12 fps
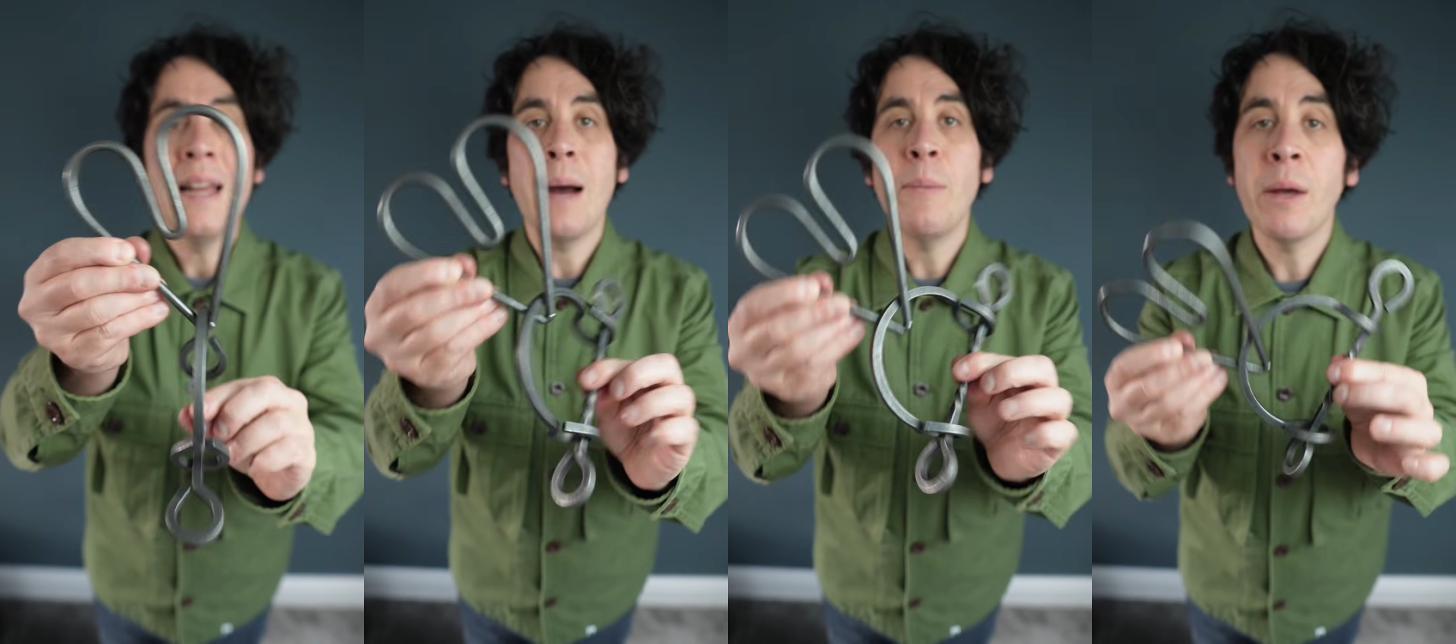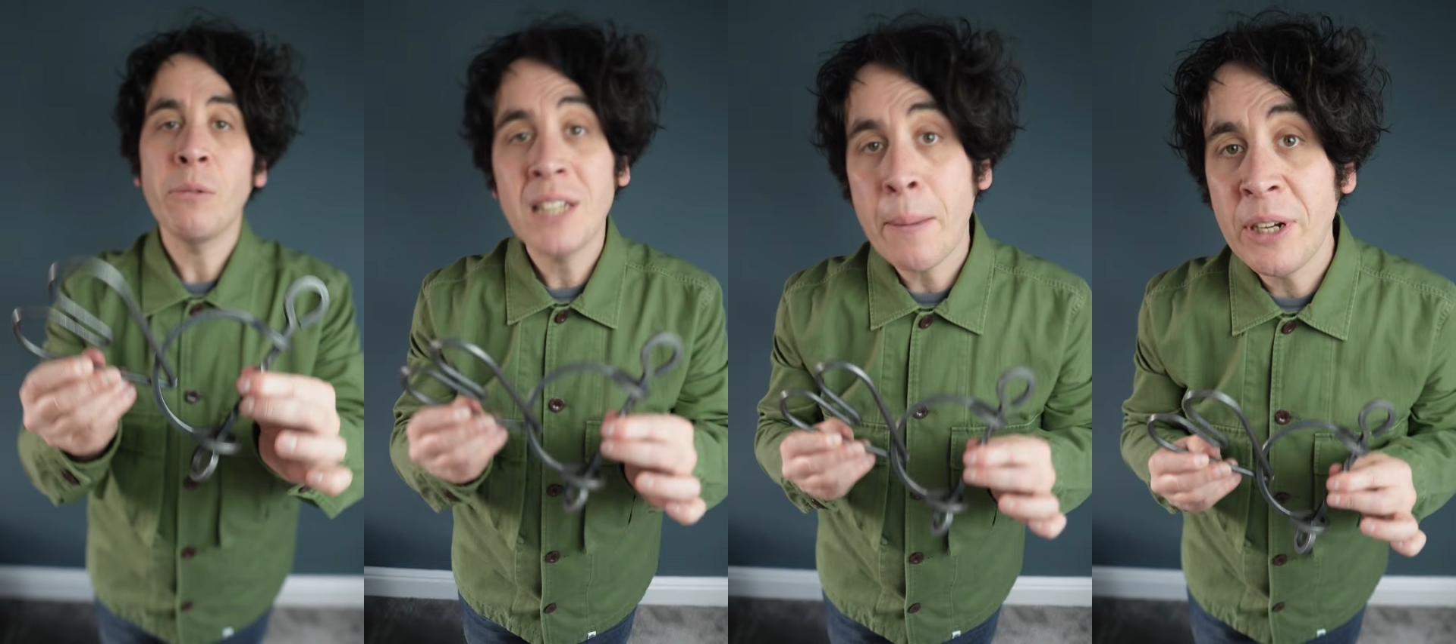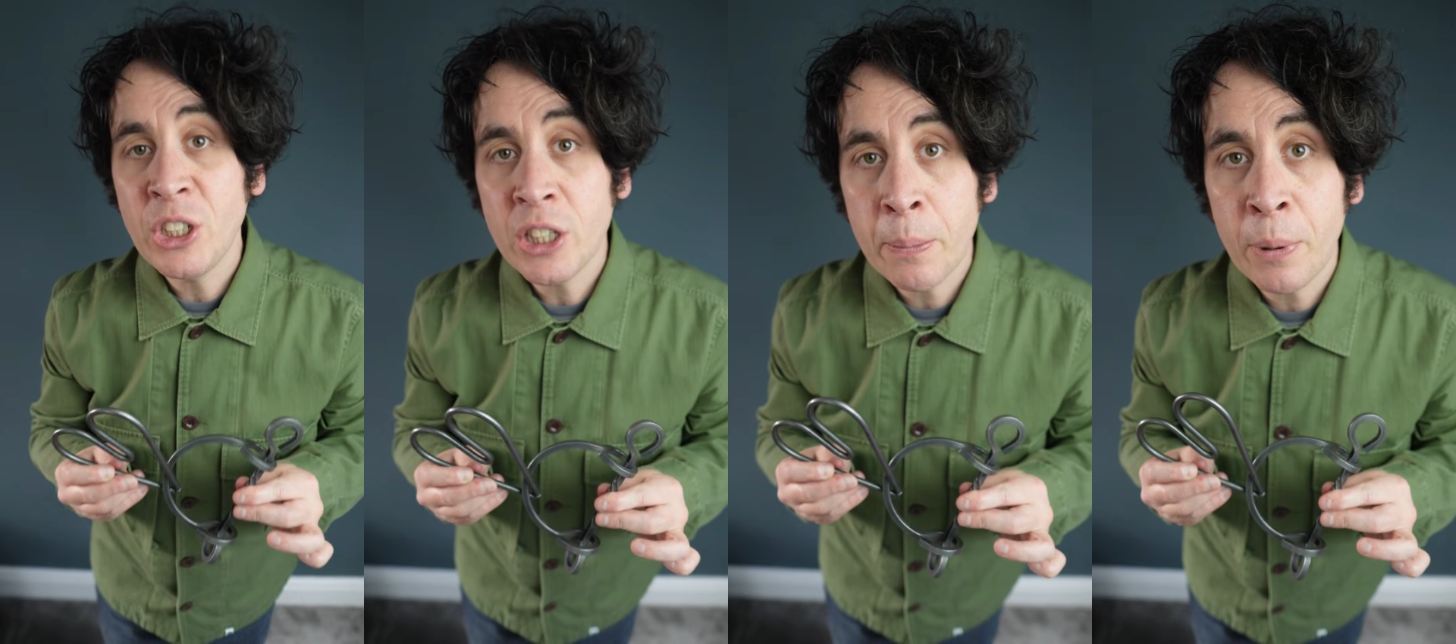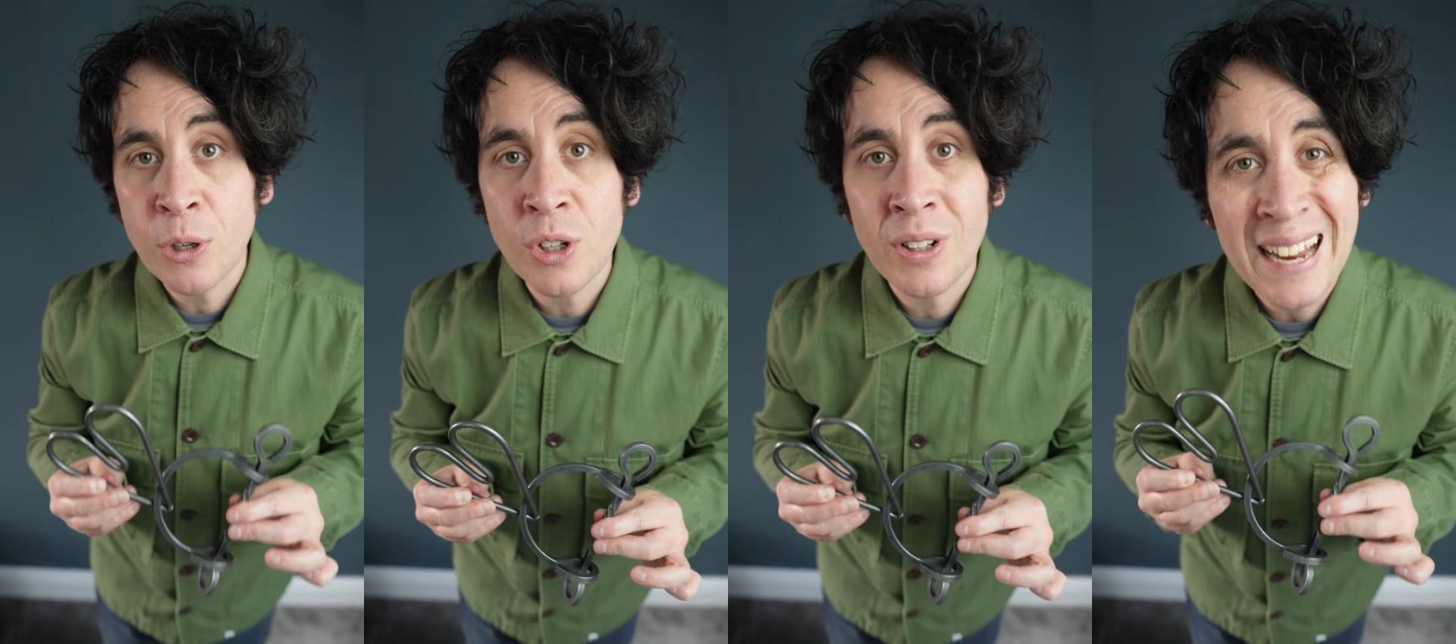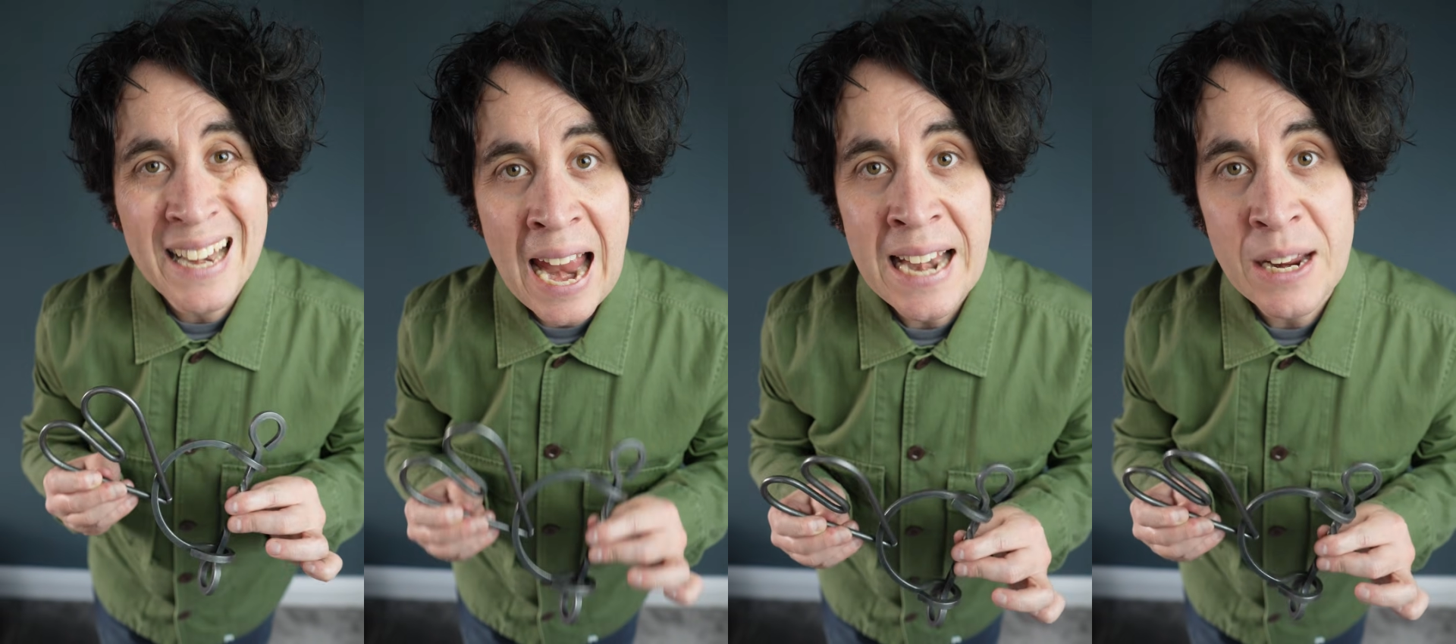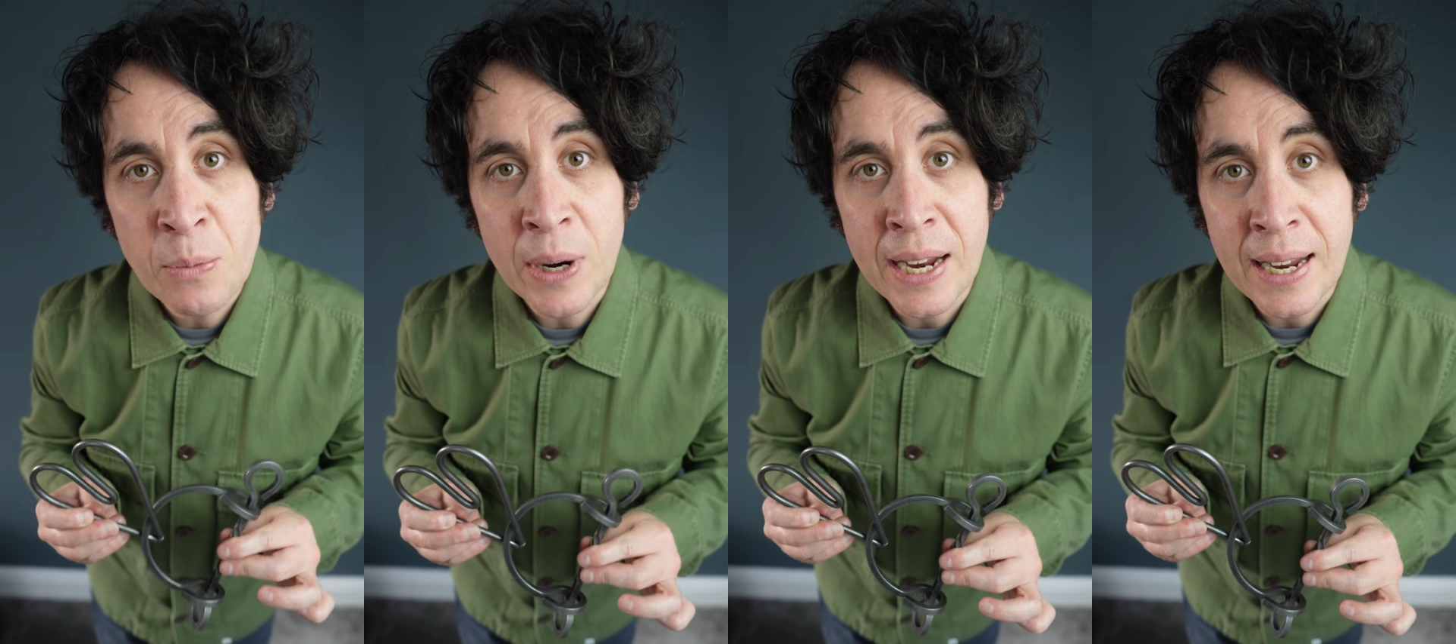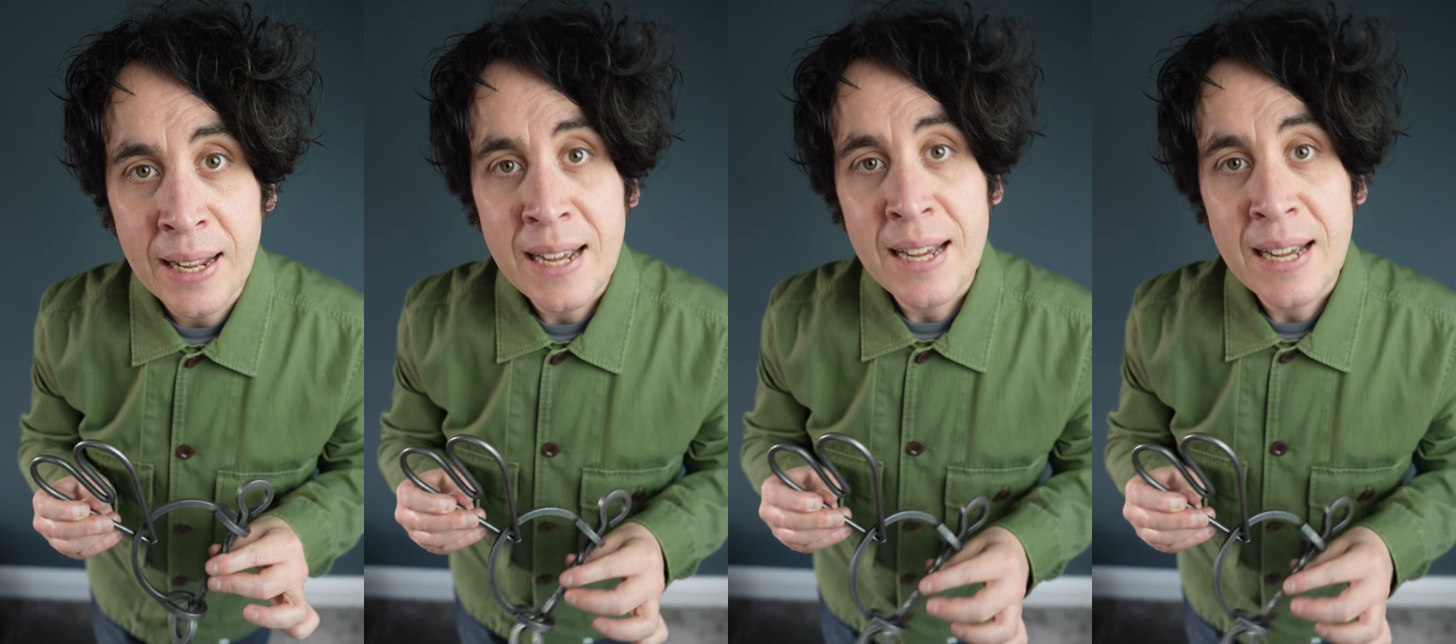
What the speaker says: and without damaging the puzzle in any way?